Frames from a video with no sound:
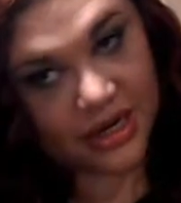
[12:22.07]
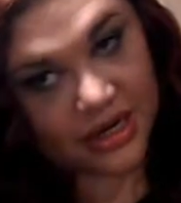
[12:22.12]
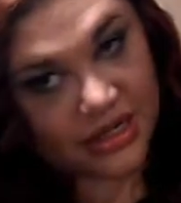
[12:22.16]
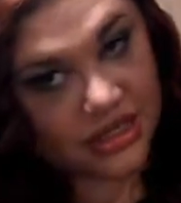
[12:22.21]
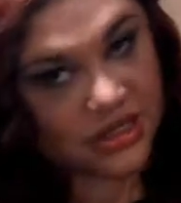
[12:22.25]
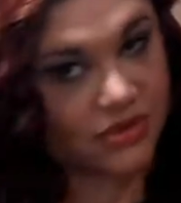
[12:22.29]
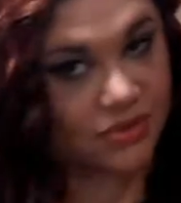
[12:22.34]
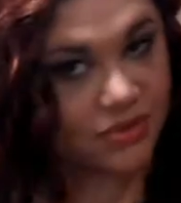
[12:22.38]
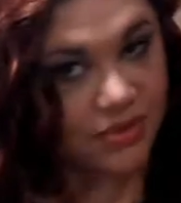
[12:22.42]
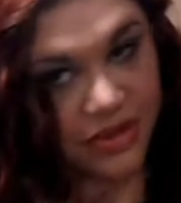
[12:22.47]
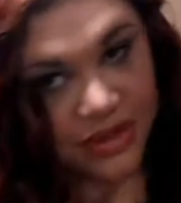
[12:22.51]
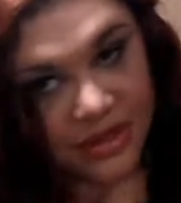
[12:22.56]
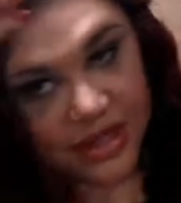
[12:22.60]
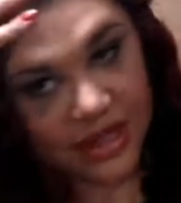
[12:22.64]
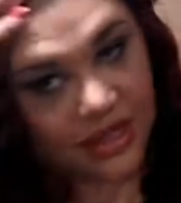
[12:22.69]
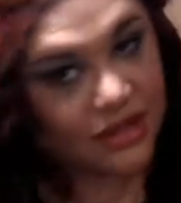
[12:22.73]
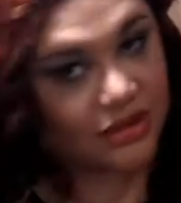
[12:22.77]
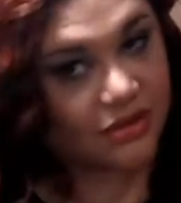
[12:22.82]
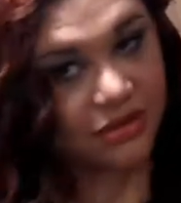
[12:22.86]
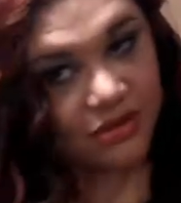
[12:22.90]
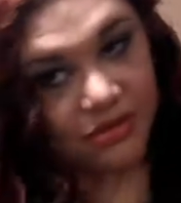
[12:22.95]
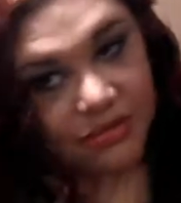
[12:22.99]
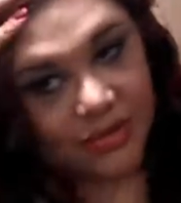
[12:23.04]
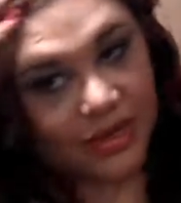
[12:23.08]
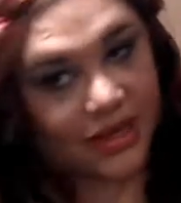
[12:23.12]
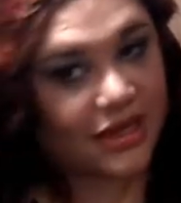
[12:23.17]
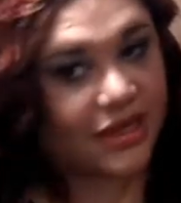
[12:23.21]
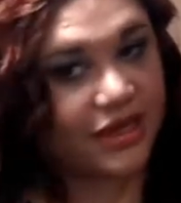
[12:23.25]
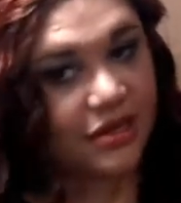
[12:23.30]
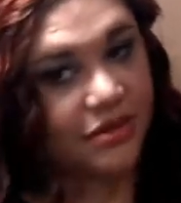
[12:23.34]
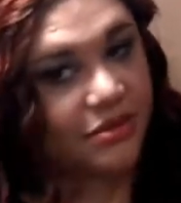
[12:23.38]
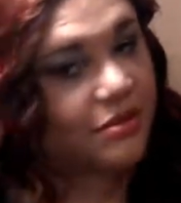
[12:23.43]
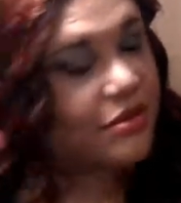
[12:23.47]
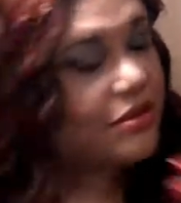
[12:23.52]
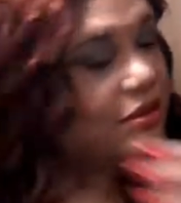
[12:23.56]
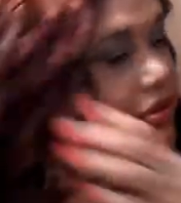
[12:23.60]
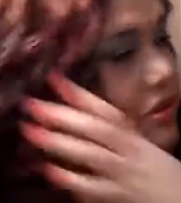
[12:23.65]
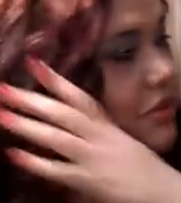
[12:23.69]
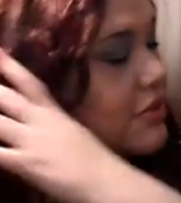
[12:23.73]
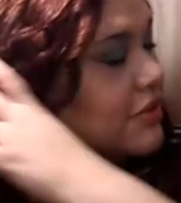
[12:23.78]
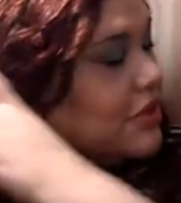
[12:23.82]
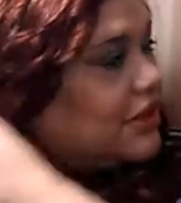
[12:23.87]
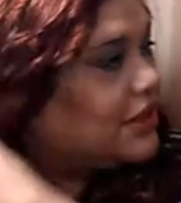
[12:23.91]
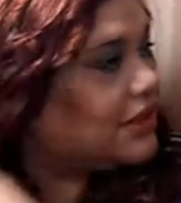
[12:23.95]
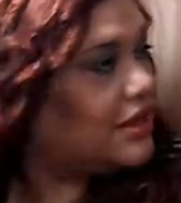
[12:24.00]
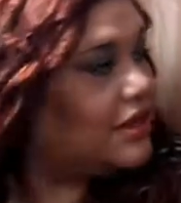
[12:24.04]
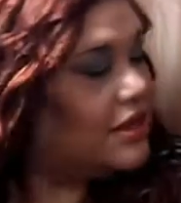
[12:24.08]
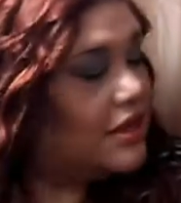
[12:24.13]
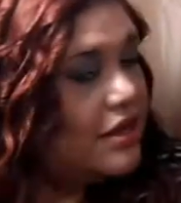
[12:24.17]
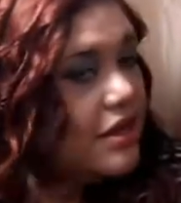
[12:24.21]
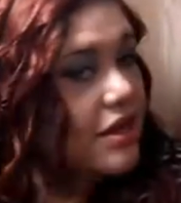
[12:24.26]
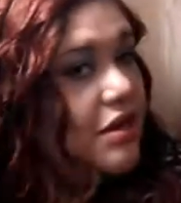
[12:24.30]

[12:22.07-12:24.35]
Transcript: And I just run that through my hair real quick.